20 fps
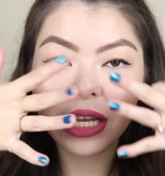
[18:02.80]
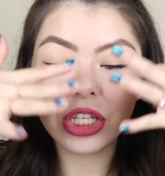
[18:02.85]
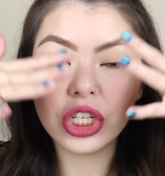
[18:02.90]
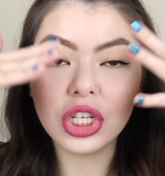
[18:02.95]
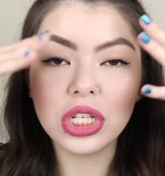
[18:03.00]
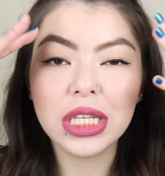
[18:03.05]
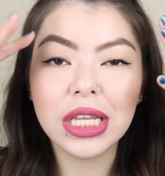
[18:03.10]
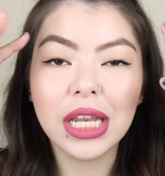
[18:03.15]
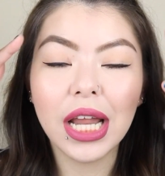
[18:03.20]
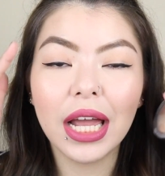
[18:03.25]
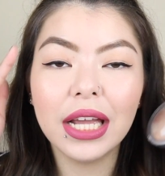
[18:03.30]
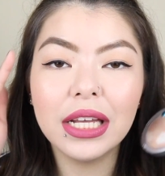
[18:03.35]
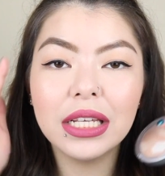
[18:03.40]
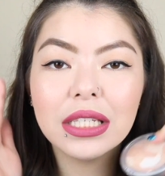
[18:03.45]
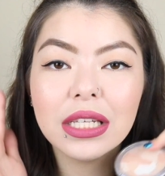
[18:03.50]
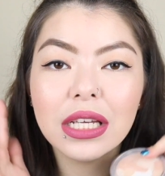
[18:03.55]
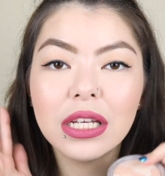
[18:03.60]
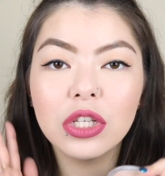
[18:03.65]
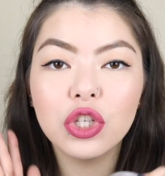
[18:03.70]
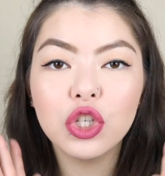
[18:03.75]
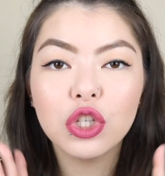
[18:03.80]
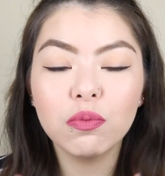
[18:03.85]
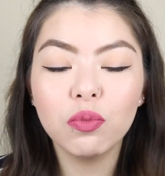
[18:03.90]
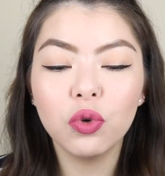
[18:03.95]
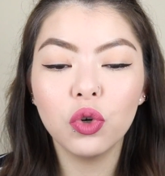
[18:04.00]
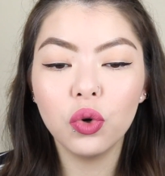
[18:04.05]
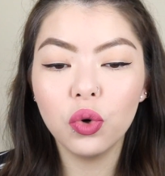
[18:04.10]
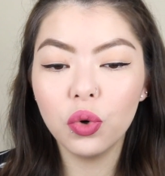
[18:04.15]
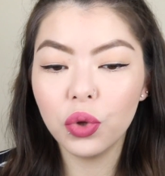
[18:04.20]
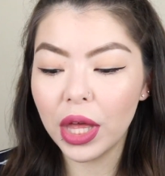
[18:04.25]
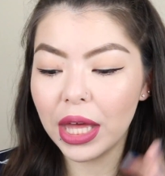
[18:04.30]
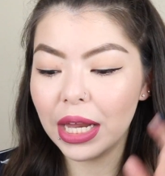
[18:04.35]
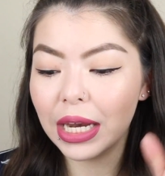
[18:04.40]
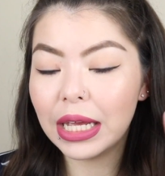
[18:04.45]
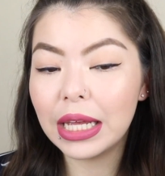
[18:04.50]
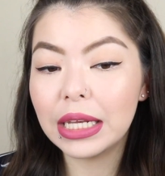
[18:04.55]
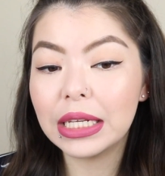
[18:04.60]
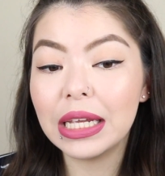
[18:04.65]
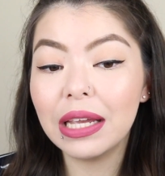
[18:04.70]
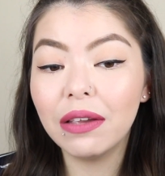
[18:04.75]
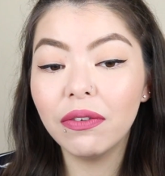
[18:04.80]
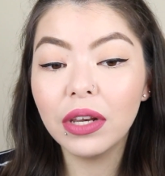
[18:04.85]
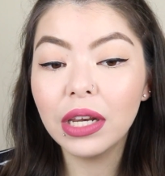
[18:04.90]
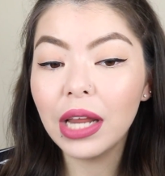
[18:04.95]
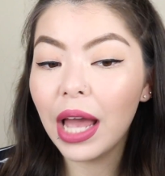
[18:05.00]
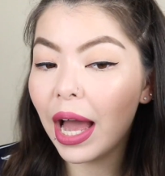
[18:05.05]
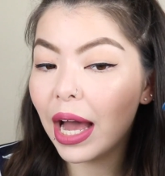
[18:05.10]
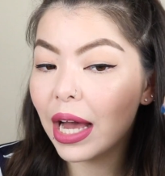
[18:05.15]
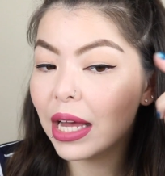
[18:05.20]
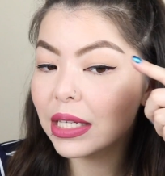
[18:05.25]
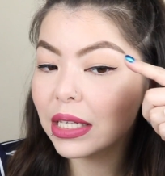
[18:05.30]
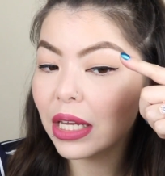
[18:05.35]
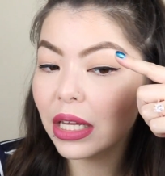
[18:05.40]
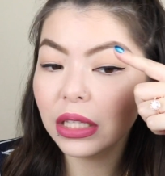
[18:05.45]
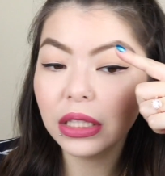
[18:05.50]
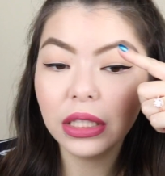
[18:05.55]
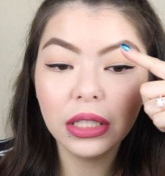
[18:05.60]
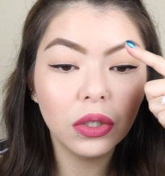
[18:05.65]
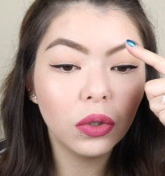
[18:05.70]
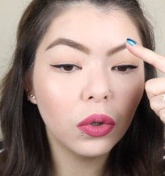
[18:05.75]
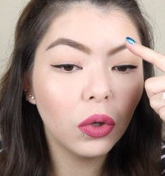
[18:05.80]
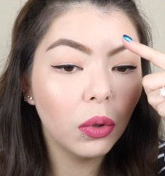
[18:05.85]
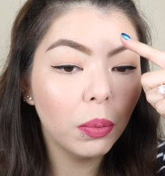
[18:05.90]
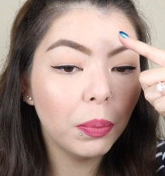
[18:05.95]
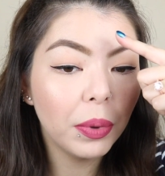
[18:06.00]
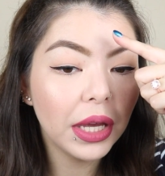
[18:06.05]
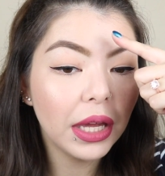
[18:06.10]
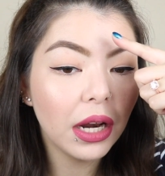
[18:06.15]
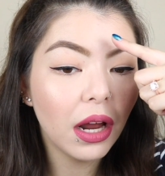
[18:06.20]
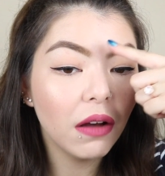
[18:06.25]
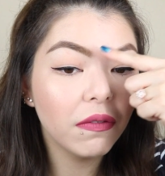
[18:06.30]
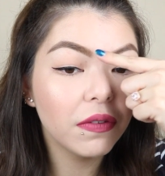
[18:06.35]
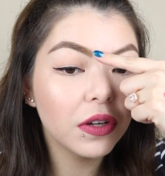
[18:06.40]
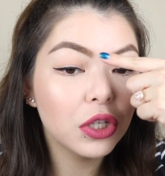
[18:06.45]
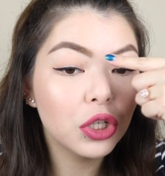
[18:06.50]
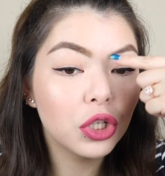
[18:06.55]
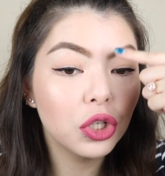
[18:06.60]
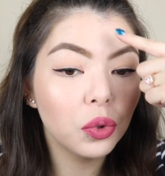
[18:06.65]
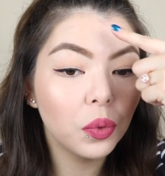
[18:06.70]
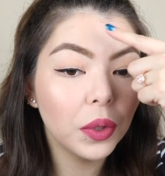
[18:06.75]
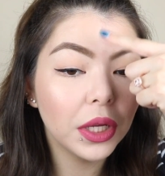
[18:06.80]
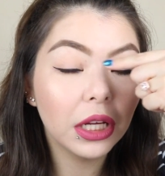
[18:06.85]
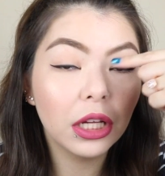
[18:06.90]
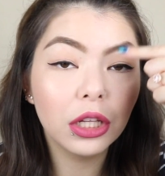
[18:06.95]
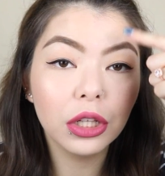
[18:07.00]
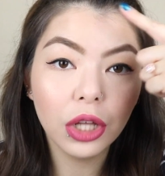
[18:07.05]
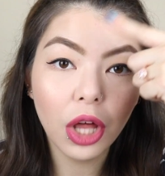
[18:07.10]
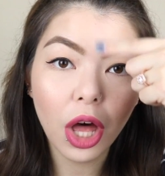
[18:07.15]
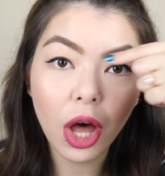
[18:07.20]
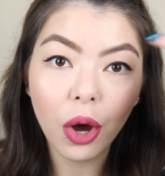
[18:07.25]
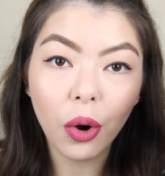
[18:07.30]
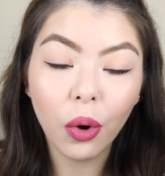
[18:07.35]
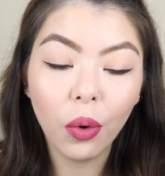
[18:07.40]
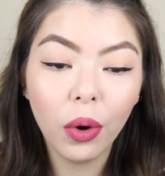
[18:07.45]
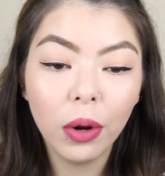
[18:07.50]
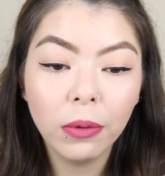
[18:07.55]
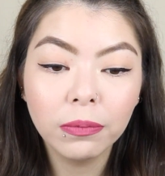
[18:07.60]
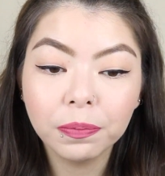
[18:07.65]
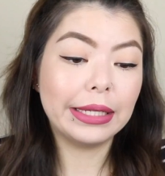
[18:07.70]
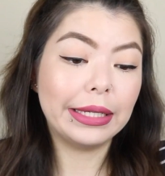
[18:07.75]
It's just nice and smooth, and it even has a little bit of a dewy glow.